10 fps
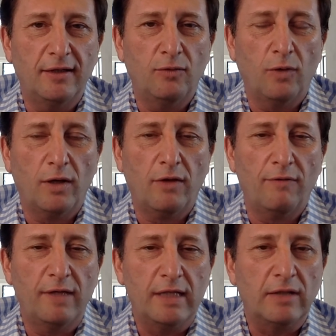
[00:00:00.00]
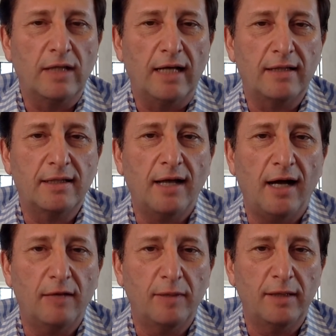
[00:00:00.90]
in it worth of this or that
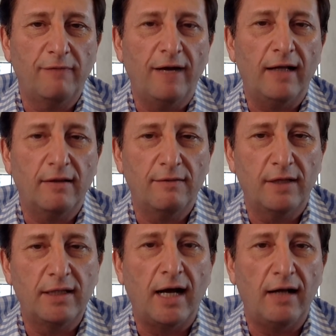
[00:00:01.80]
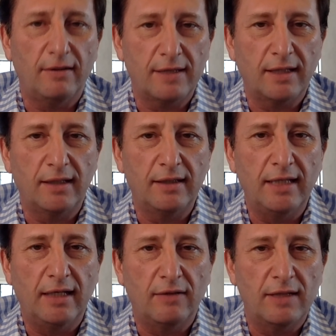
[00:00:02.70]
stock, but the value of the dollar is going to
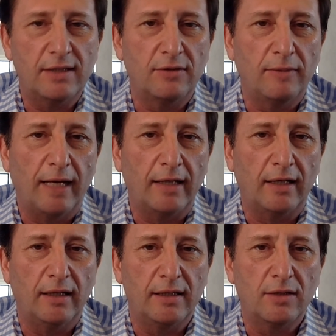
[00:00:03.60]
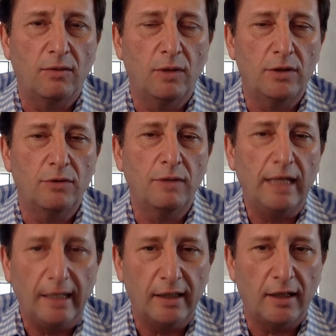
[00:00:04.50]
decrease dramatically. So what you're
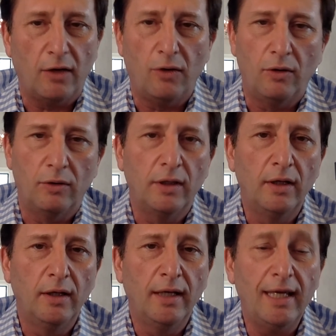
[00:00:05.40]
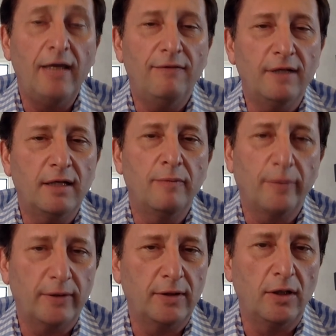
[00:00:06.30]
really going to hold, even
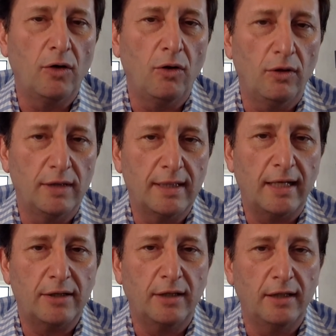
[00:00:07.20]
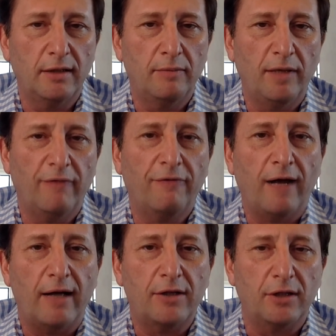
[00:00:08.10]
compared to gold, is actually going to be a
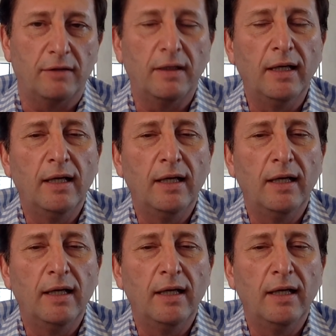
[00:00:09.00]
fraction.